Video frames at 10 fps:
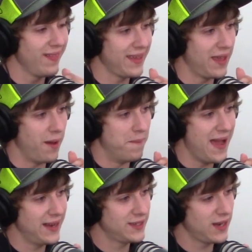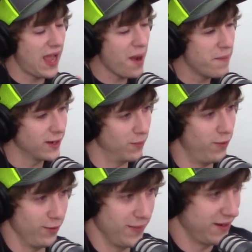like imagine how big are
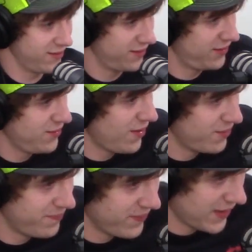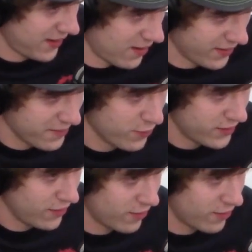polar bears? Do you know? Like, are they pretty